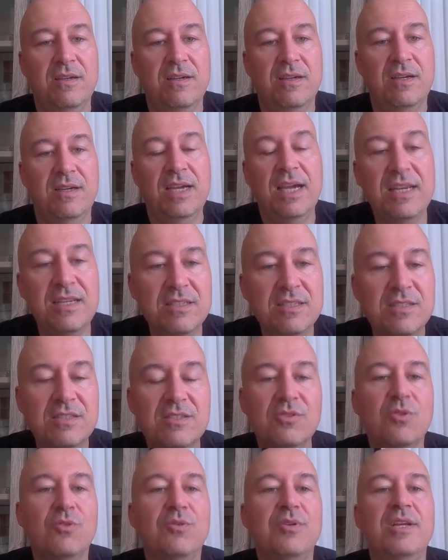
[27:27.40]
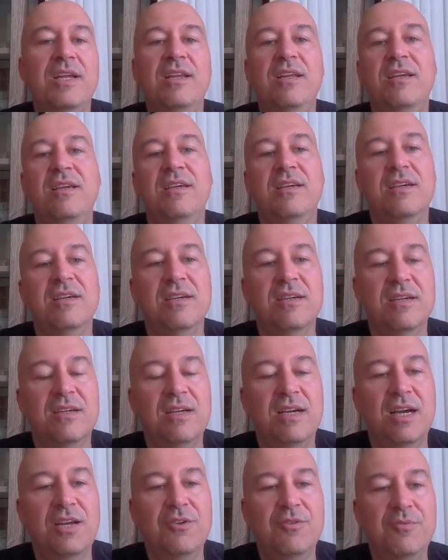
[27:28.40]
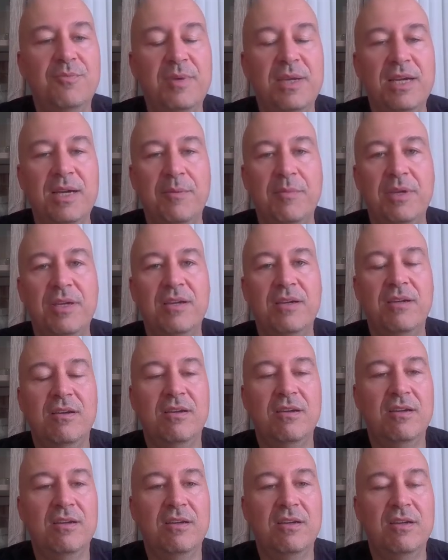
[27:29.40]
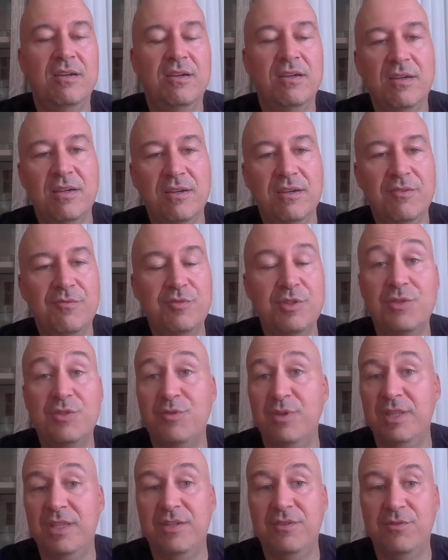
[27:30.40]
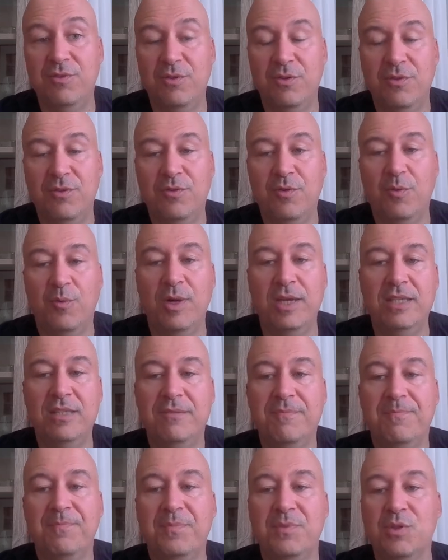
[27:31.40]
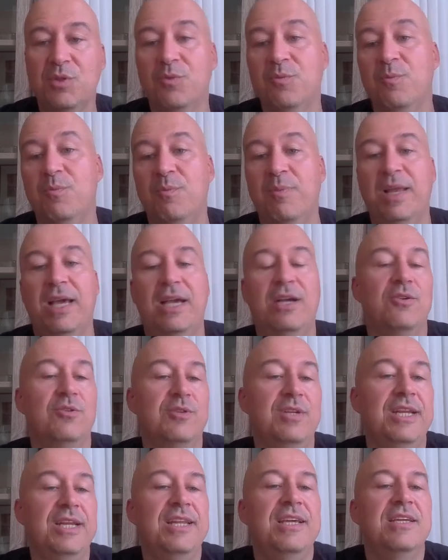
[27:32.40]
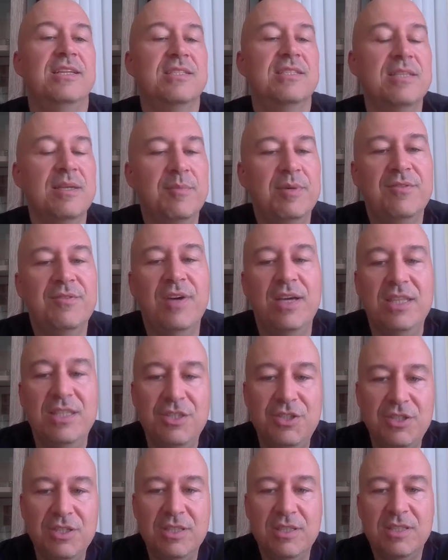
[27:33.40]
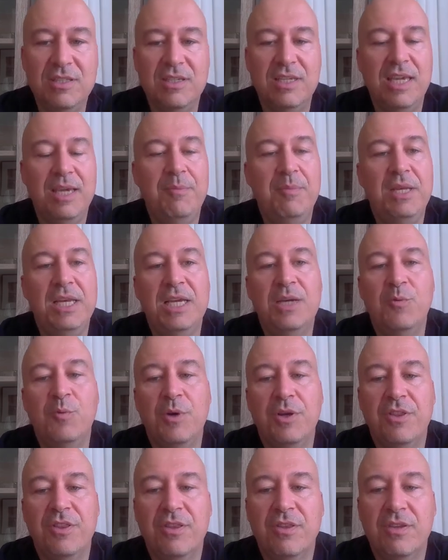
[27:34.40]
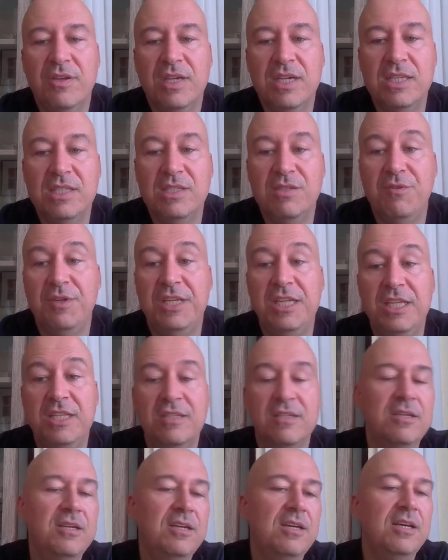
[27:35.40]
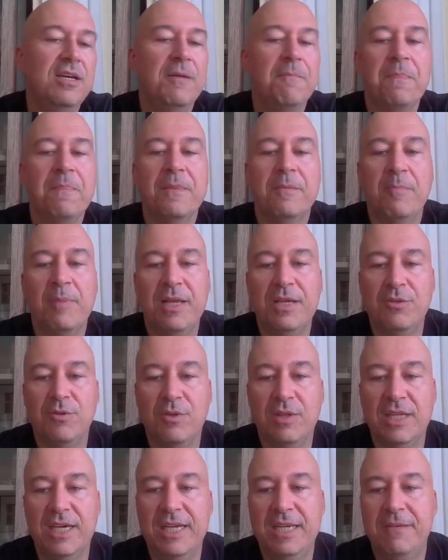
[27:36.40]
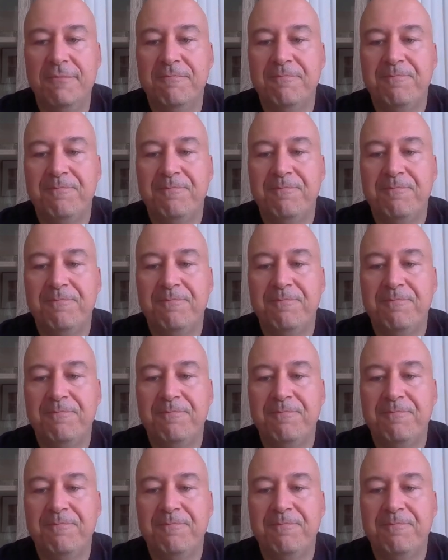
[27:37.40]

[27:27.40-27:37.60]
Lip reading: And it's already kind of becoming frustrating for white. So black already has some advantage in the game Illingworth against Vidit played online.